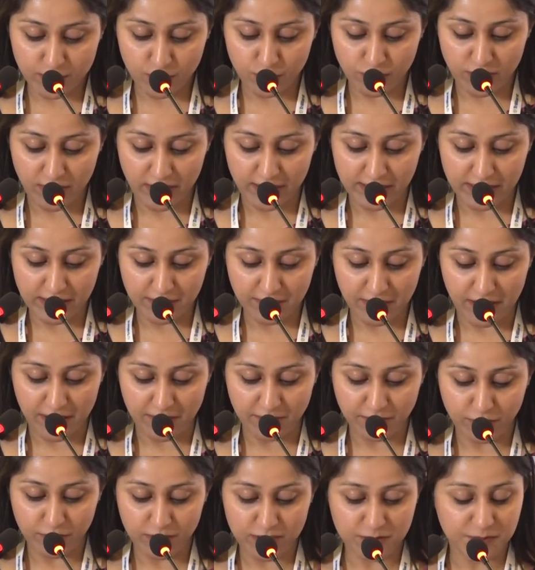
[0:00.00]
Monali
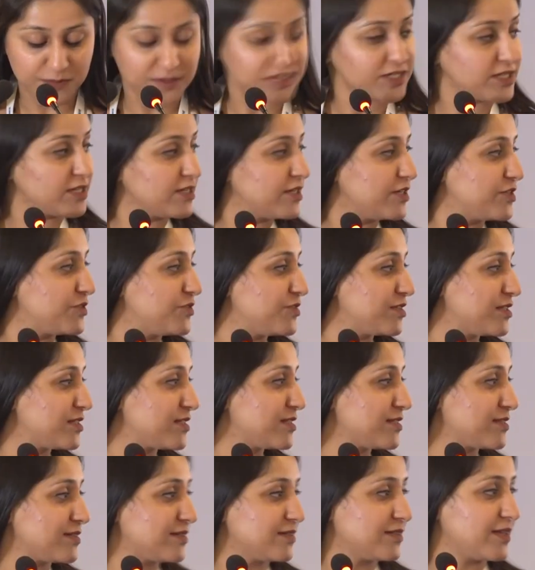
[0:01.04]
ma'am for a special address.
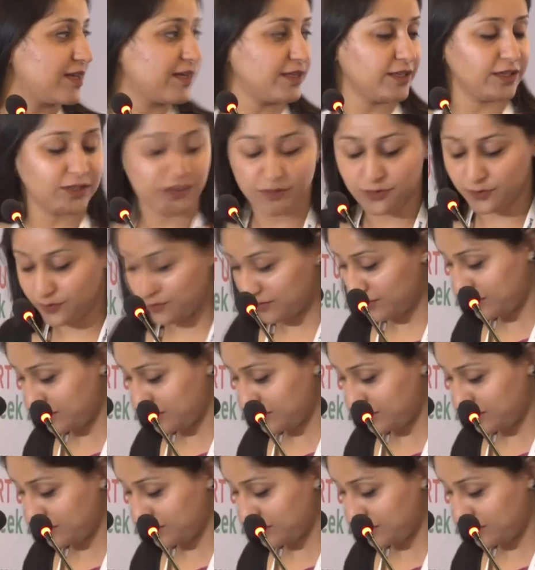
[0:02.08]
Thank you.